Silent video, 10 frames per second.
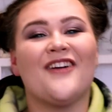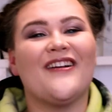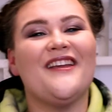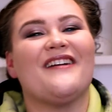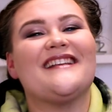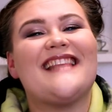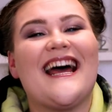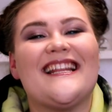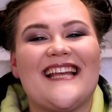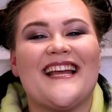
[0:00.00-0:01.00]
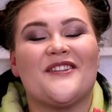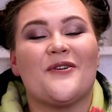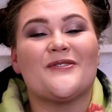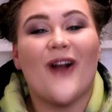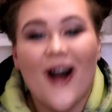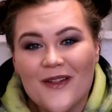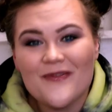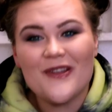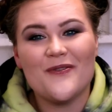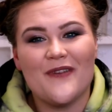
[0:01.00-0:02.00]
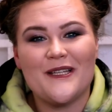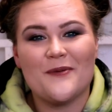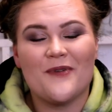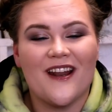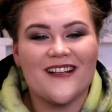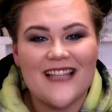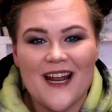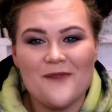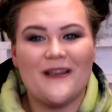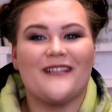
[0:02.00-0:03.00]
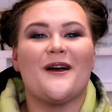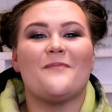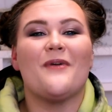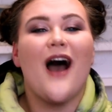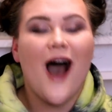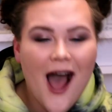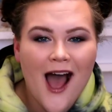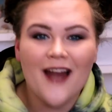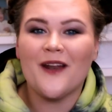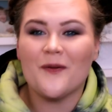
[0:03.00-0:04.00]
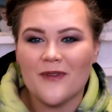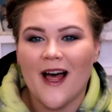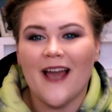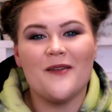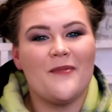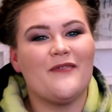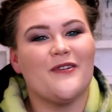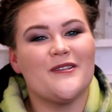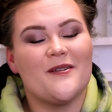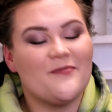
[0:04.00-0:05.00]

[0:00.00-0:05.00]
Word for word: And all right, you guys, that is it. Those are all of the new Fenty products that I picked up on and applied in my first